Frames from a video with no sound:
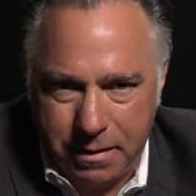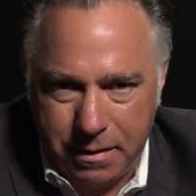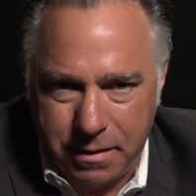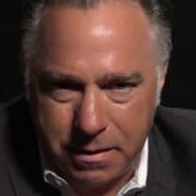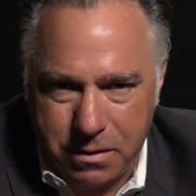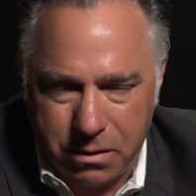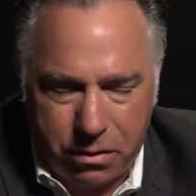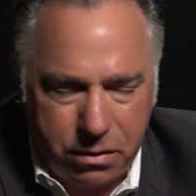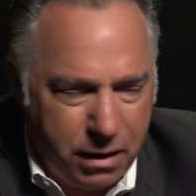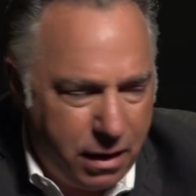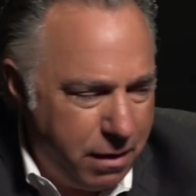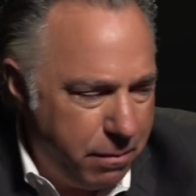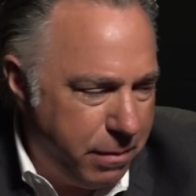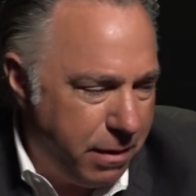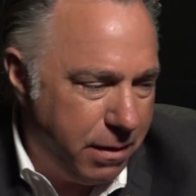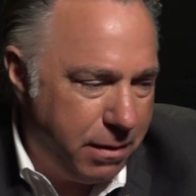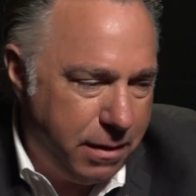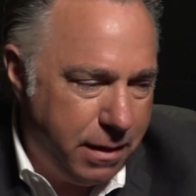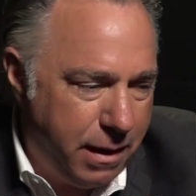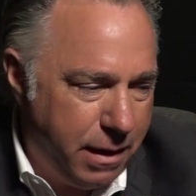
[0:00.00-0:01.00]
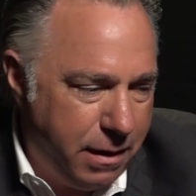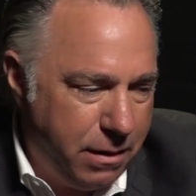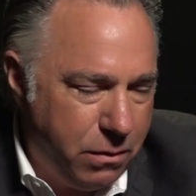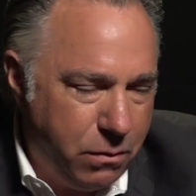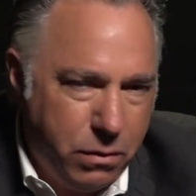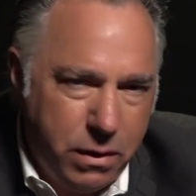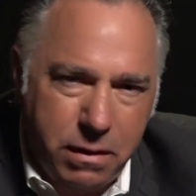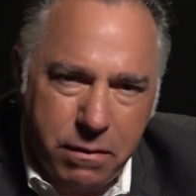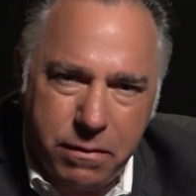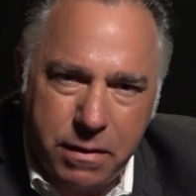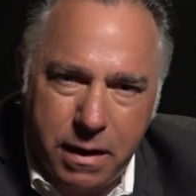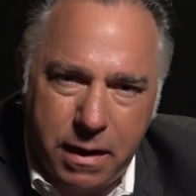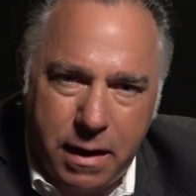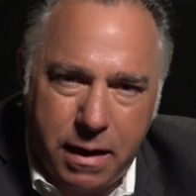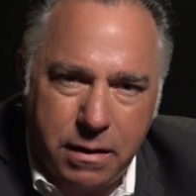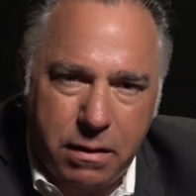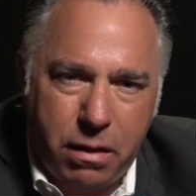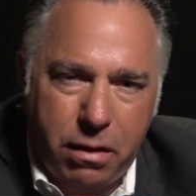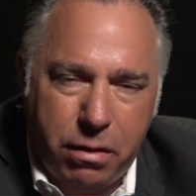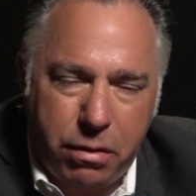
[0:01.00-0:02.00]
So think about that. We have
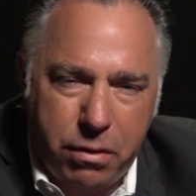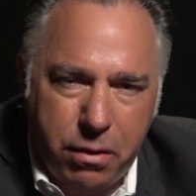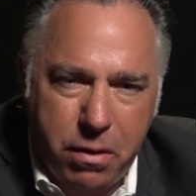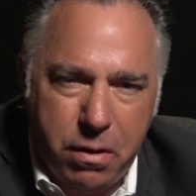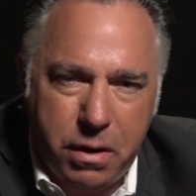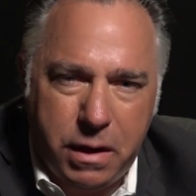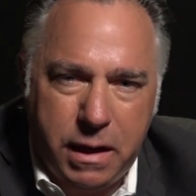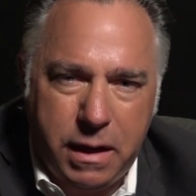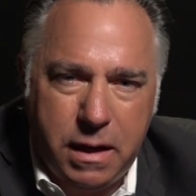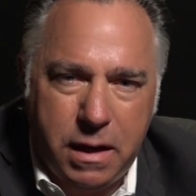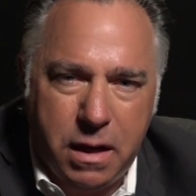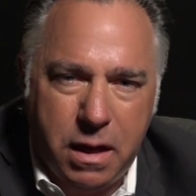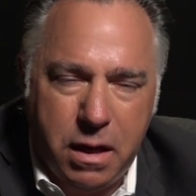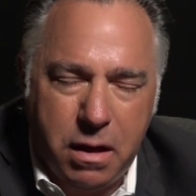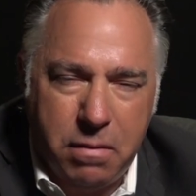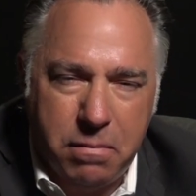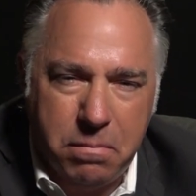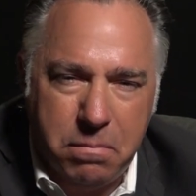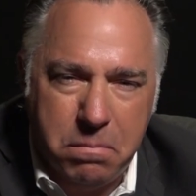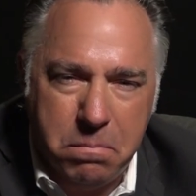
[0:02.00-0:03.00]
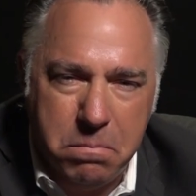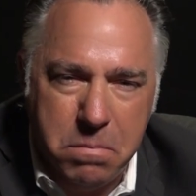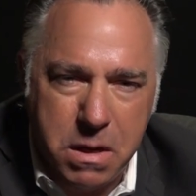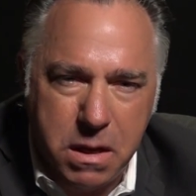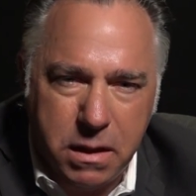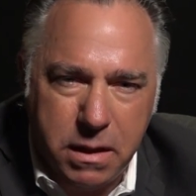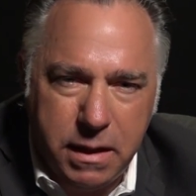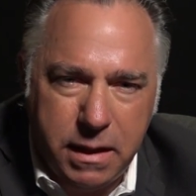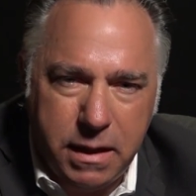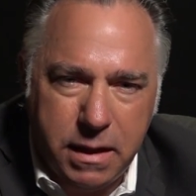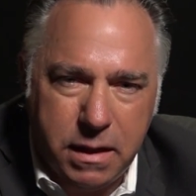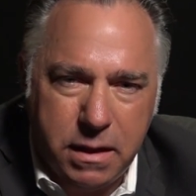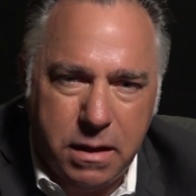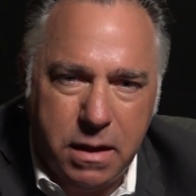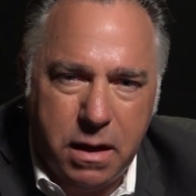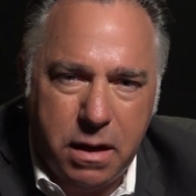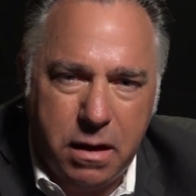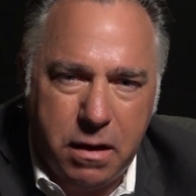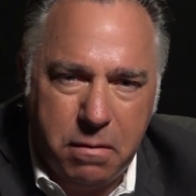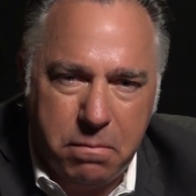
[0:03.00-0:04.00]
got 30
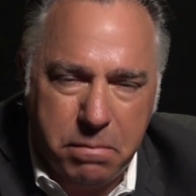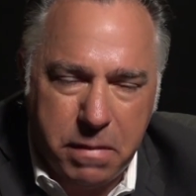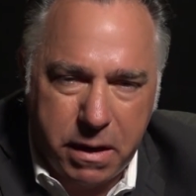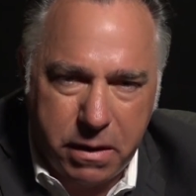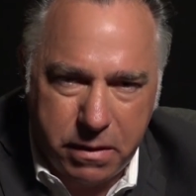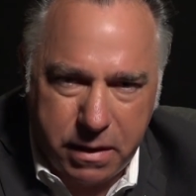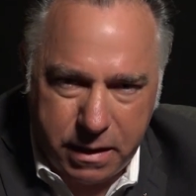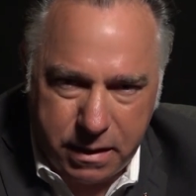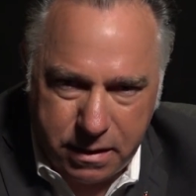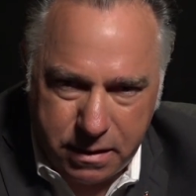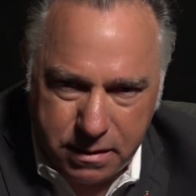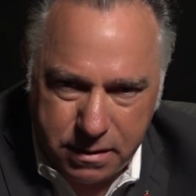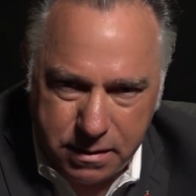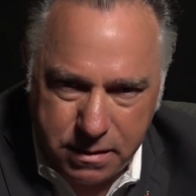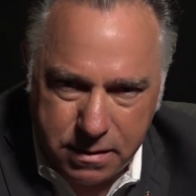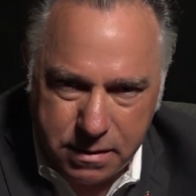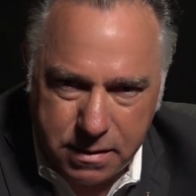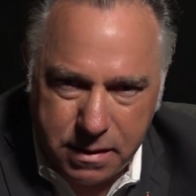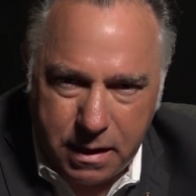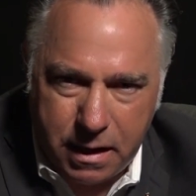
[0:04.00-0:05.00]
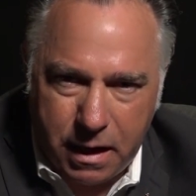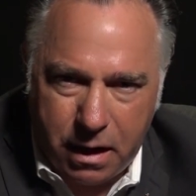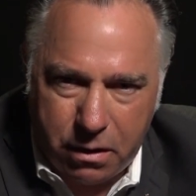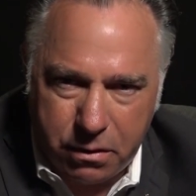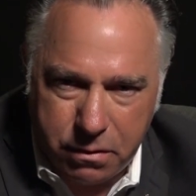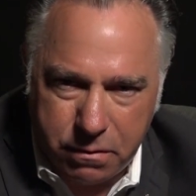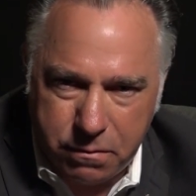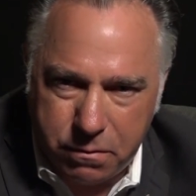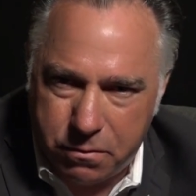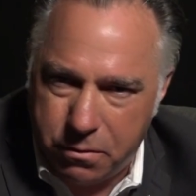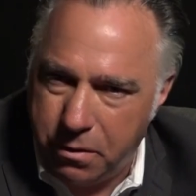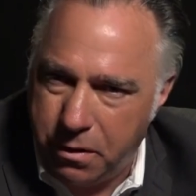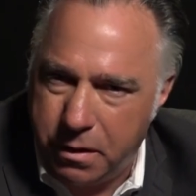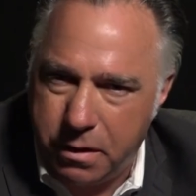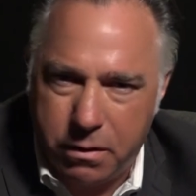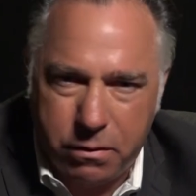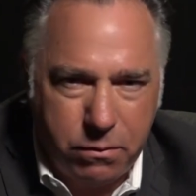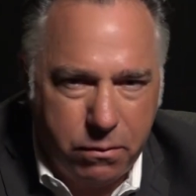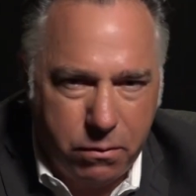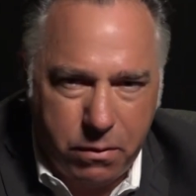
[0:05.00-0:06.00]
million Americans out of
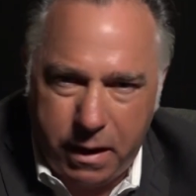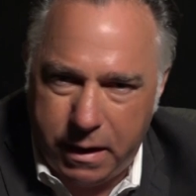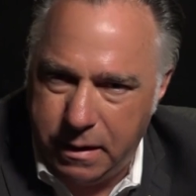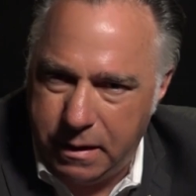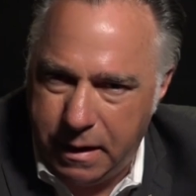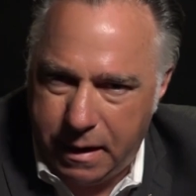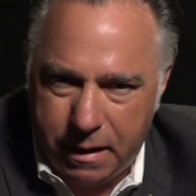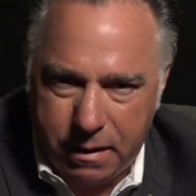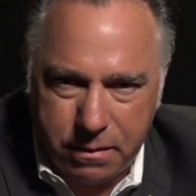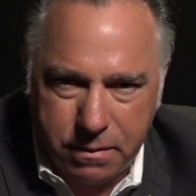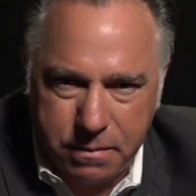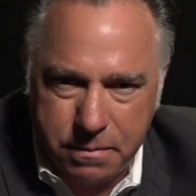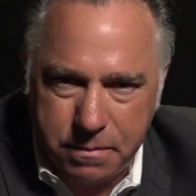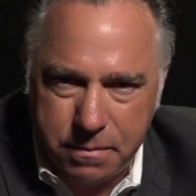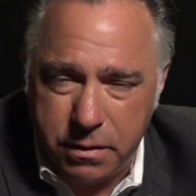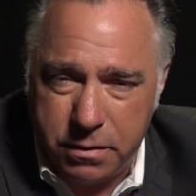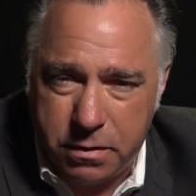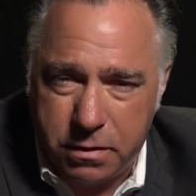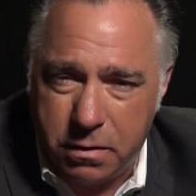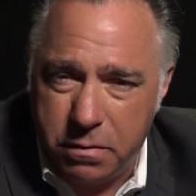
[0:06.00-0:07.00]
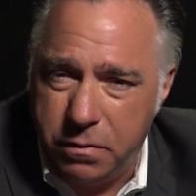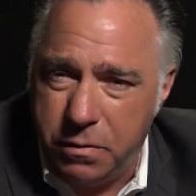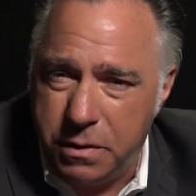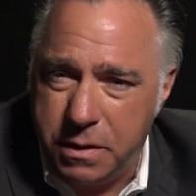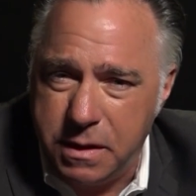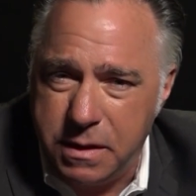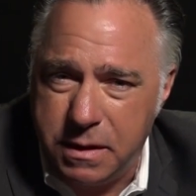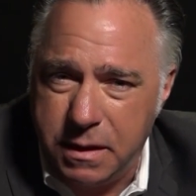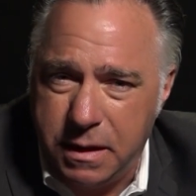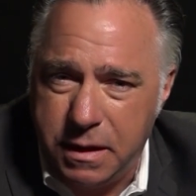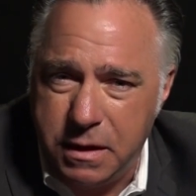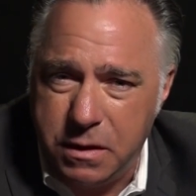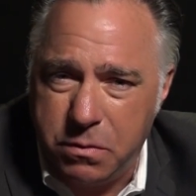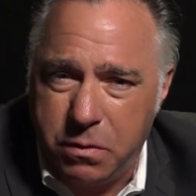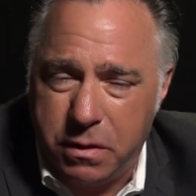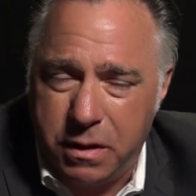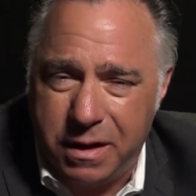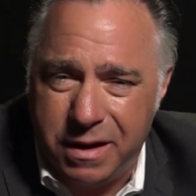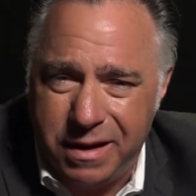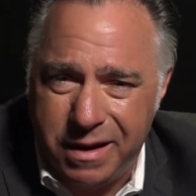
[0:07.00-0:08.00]
work right now over a disease
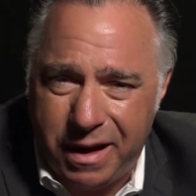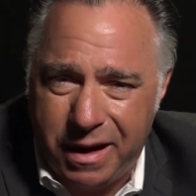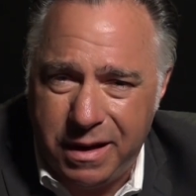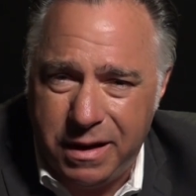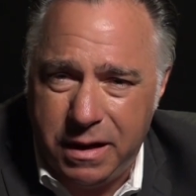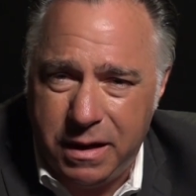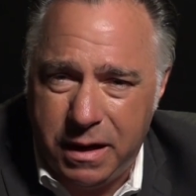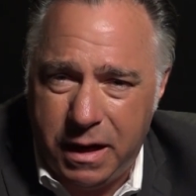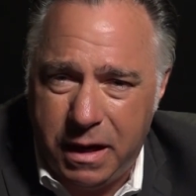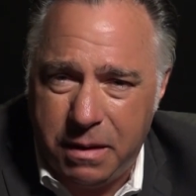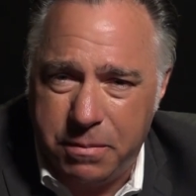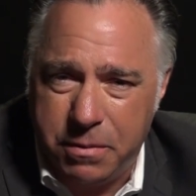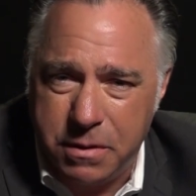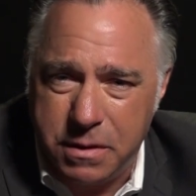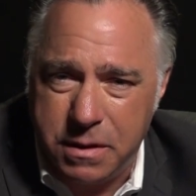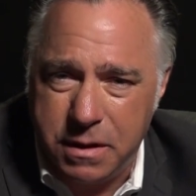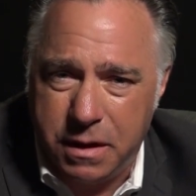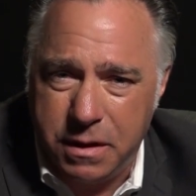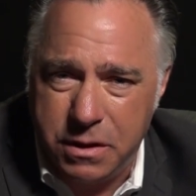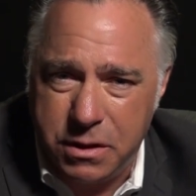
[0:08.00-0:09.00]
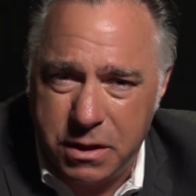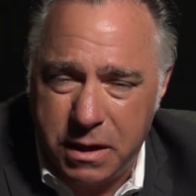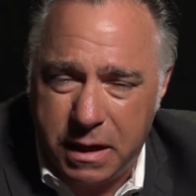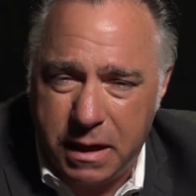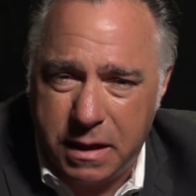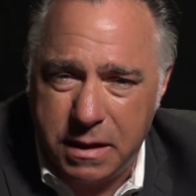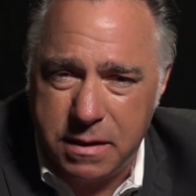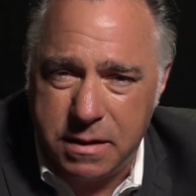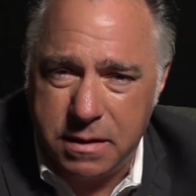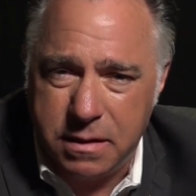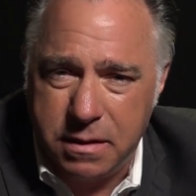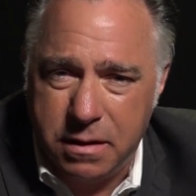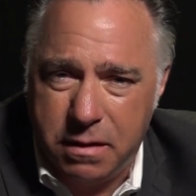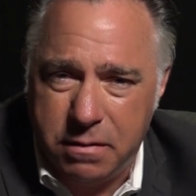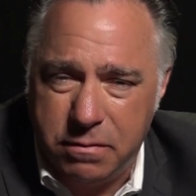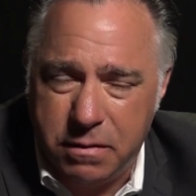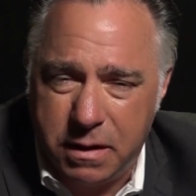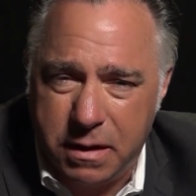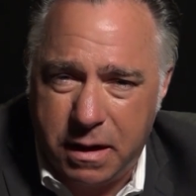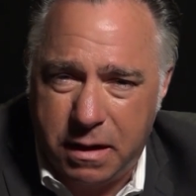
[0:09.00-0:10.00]
with a 98% chance
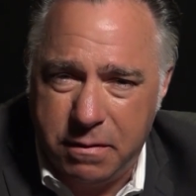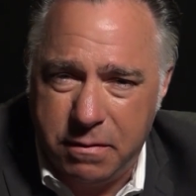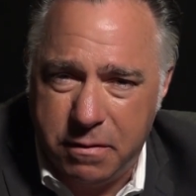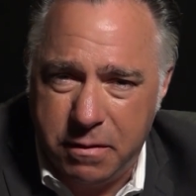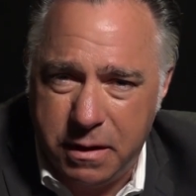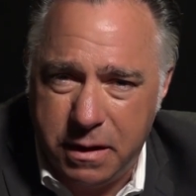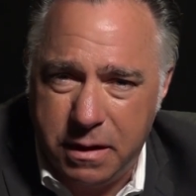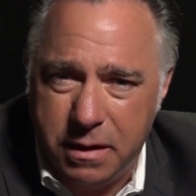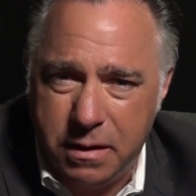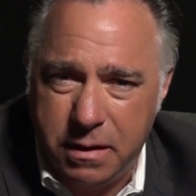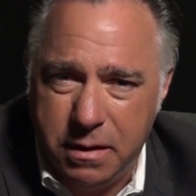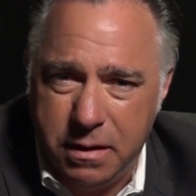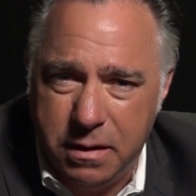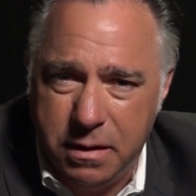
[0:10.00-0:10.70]
of recovery.